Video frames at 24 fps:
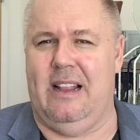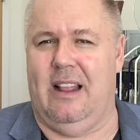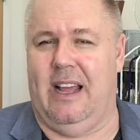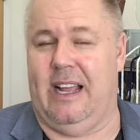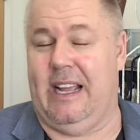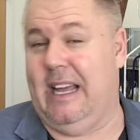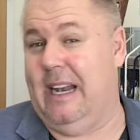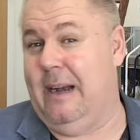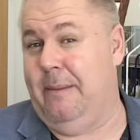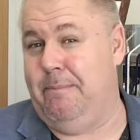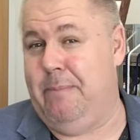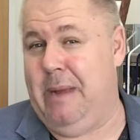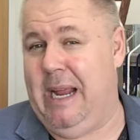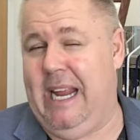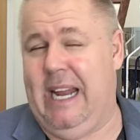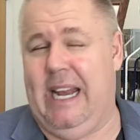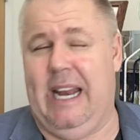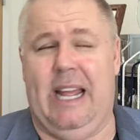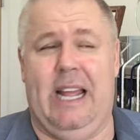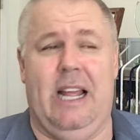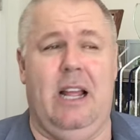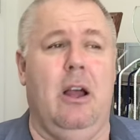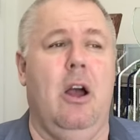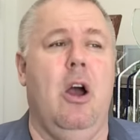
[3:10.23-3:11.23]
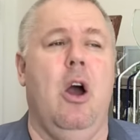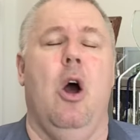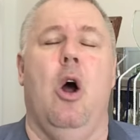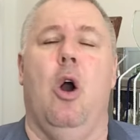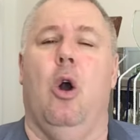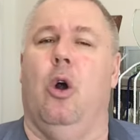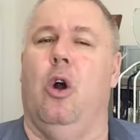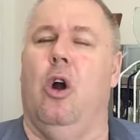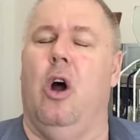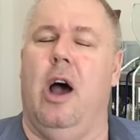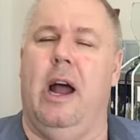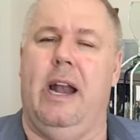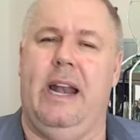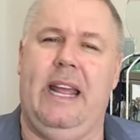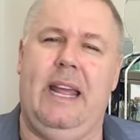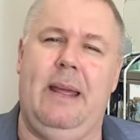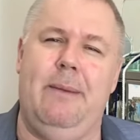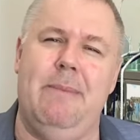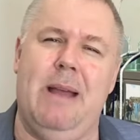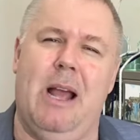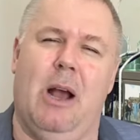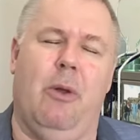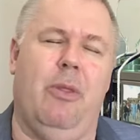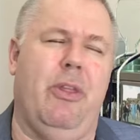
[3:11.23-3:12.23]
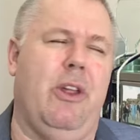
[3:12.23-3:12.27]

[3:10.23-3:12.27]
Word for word: like at a meeting or on email.